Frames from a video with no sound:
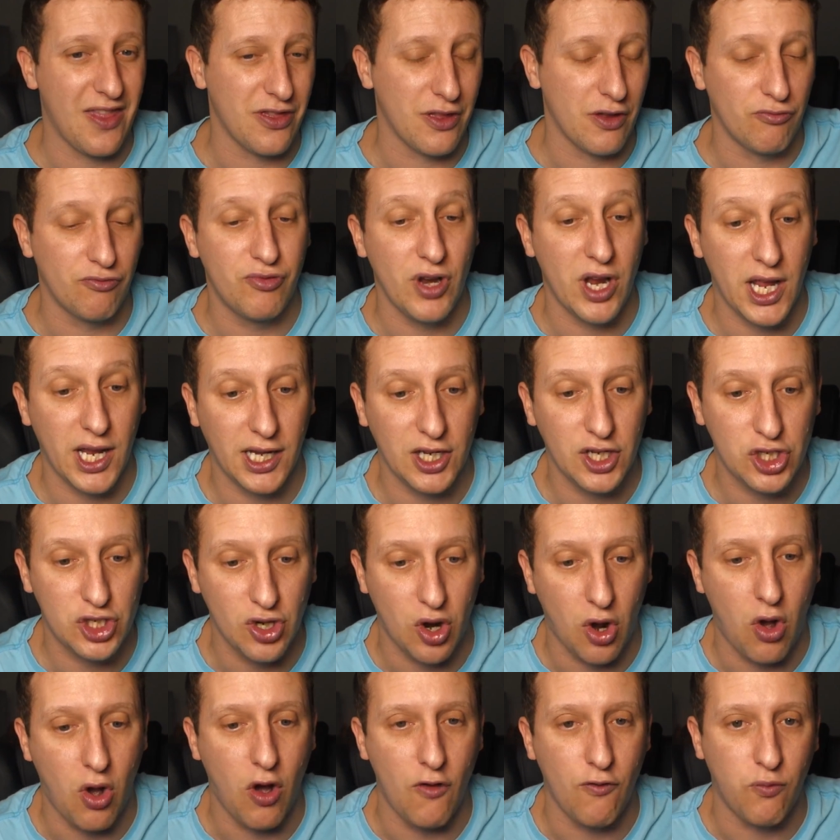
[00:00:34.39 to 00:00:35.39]
They're really
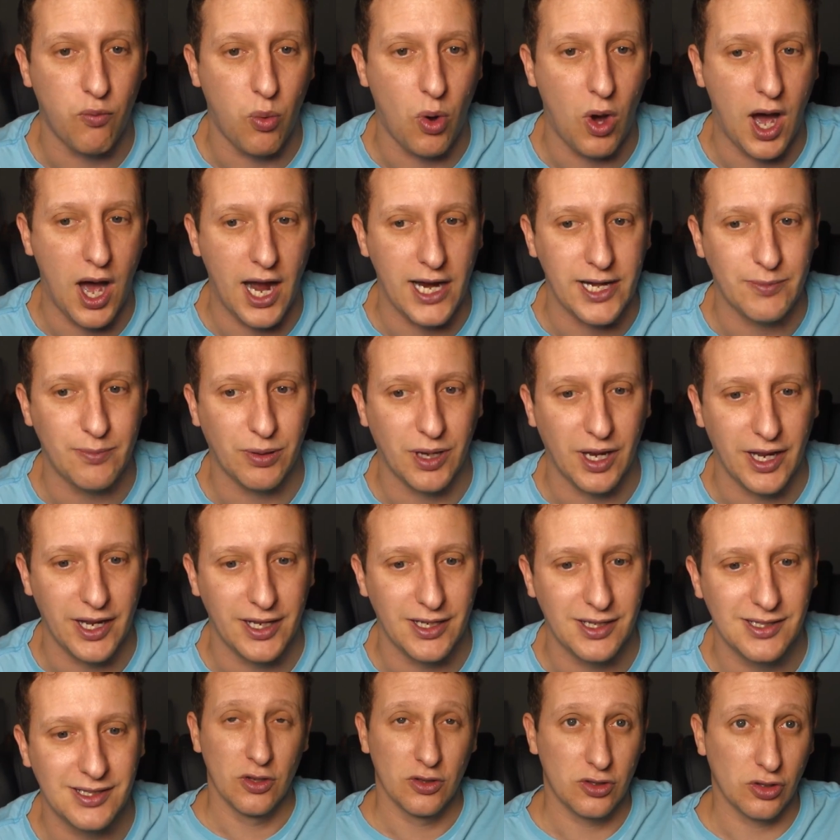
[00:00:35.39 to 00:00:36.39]
short of wide
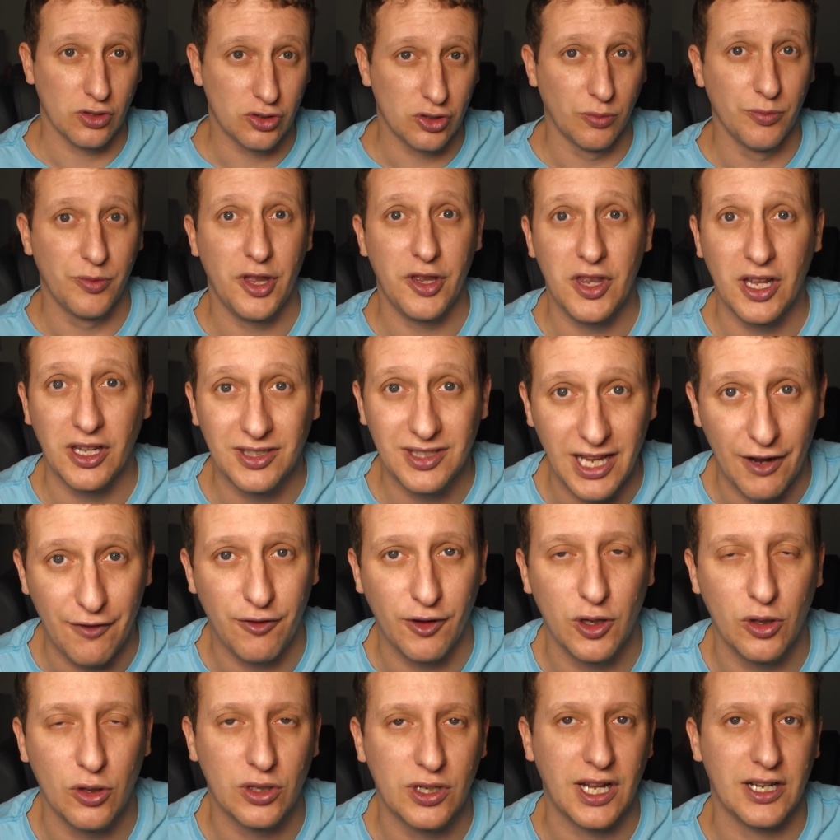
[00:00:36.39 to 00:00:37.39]
players, so something they'll
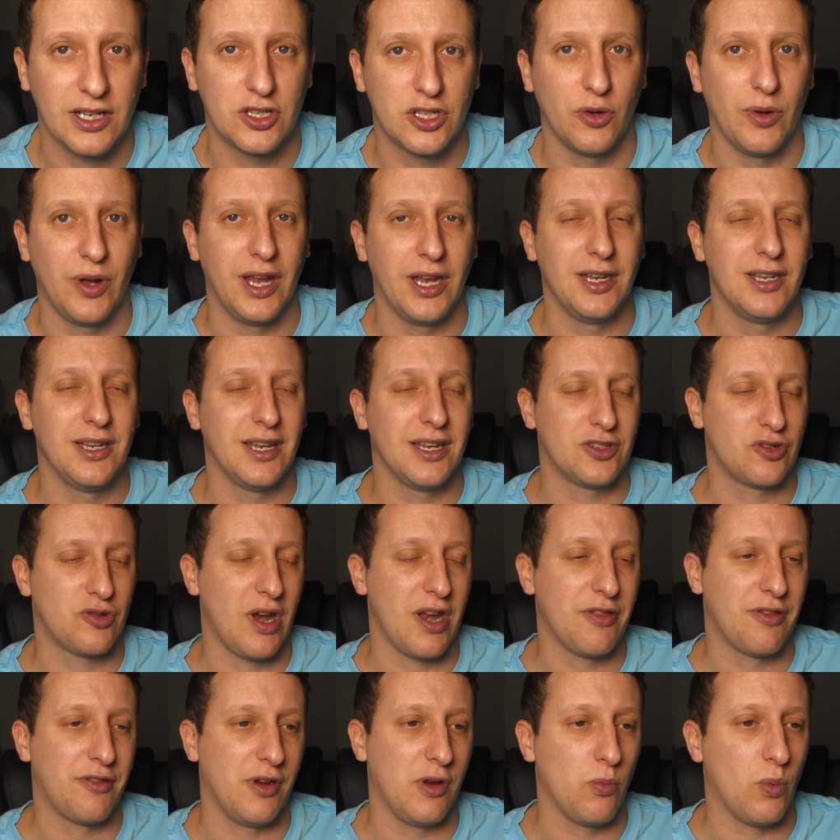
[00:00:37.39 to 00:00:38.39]
definitely look at doing,
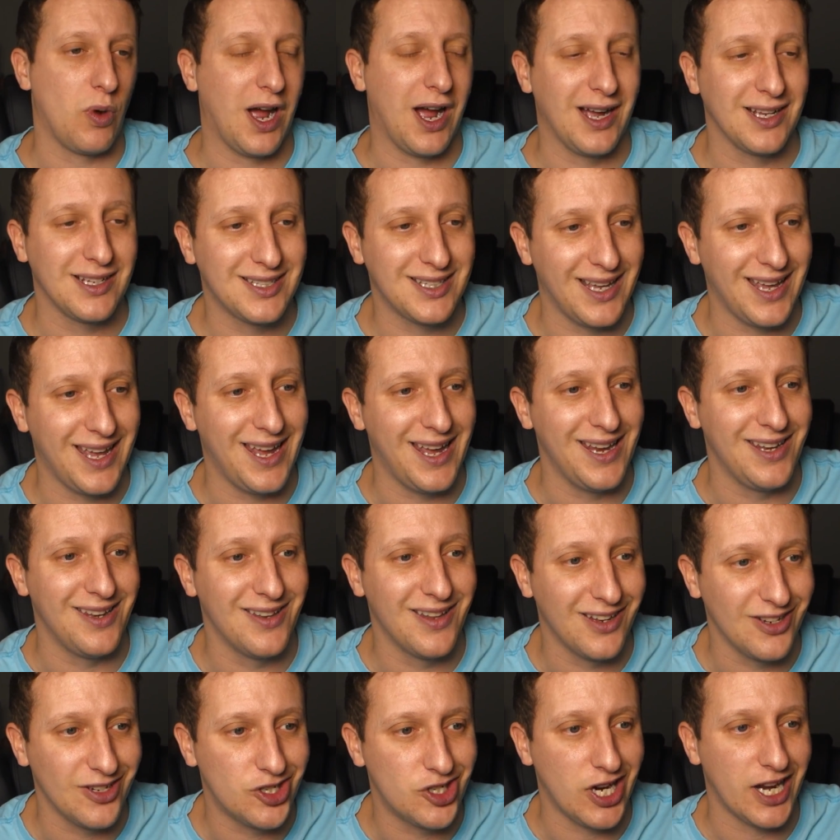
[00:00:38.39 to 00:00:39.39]
strengthening-wise, in
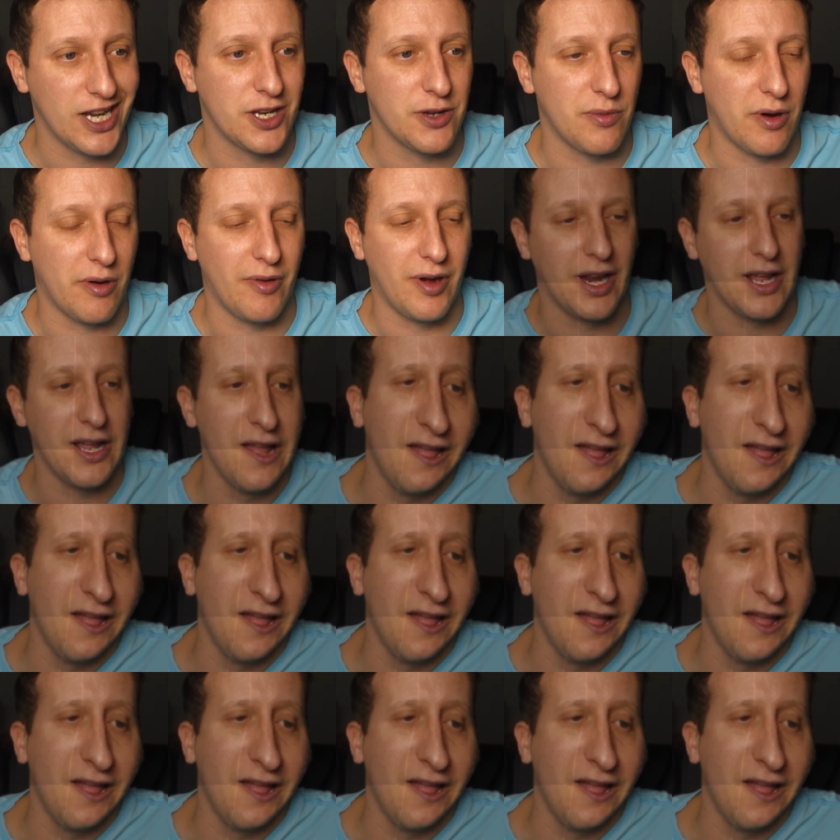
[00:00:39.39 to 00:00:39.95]
January.